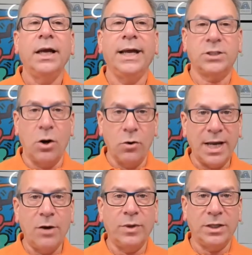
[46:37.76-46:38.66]
it's
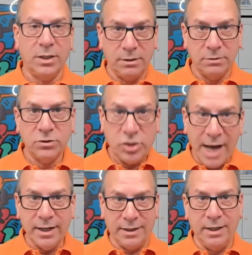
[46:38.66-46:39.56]
okay with
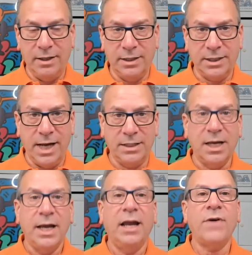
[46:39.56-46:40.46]
Jonathan, in this case,
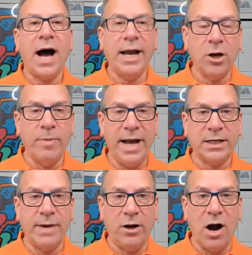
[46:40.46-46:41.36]
if I go back
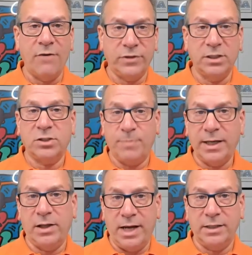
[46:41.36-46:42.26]
to my office and
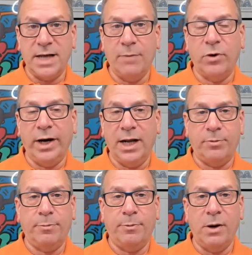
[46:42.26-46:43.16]
spend a lot of time writing
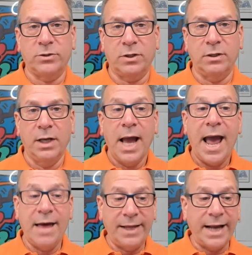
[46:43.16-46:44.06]
up a proposal,
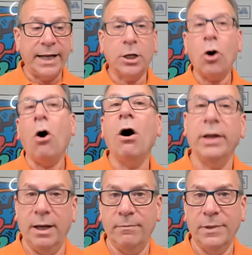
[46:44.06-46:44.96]
and that I can
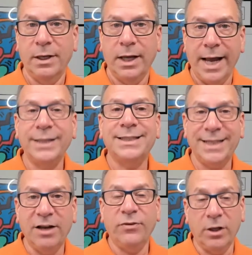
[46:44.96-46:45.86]
call him and
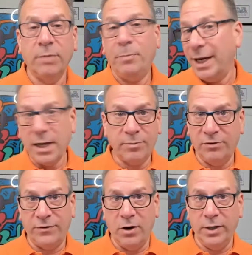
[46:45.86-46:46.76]
see if he'll pick up
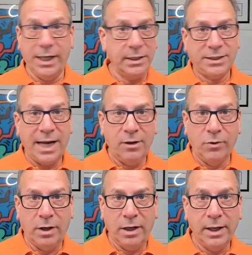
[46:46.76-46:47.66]
the phone. He didn't say he
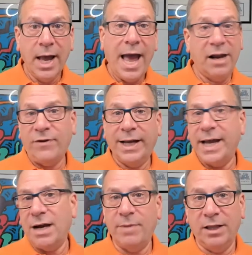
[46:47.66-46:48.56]
would. And if I
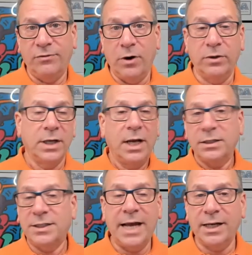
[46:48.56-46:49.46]
get him on the phone
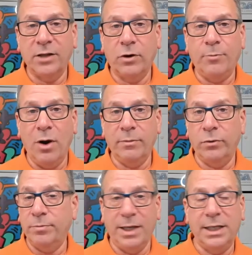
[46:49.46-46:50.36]
to take another appointment
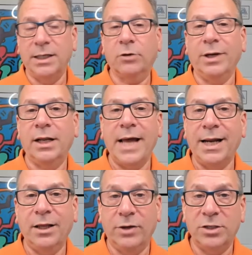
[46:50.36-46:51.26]
with me, he didn't agree to that
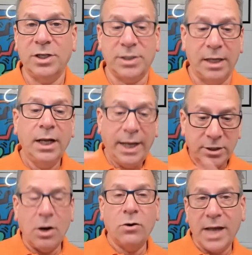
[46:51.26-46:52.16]
either. He just said,
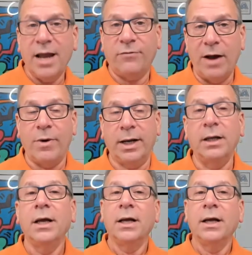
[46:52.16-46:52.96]
it's okay if I want to